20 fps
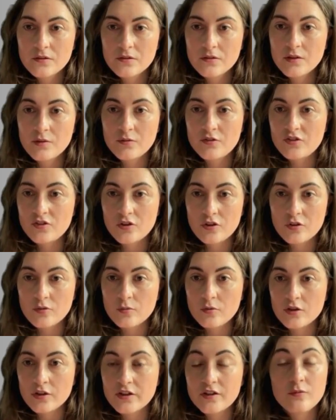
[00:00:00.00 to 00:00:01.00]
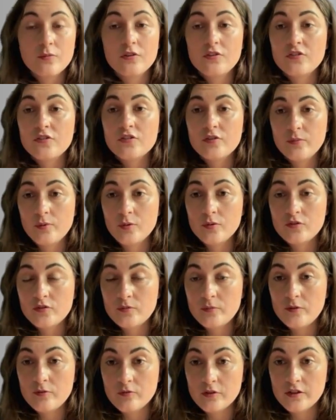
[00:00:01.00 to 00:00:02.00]
It was an artwork. It wasn't supposed to
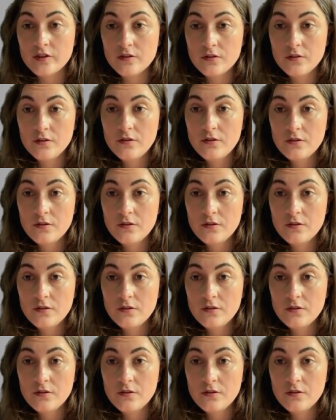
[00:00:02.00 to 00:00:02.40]
be real.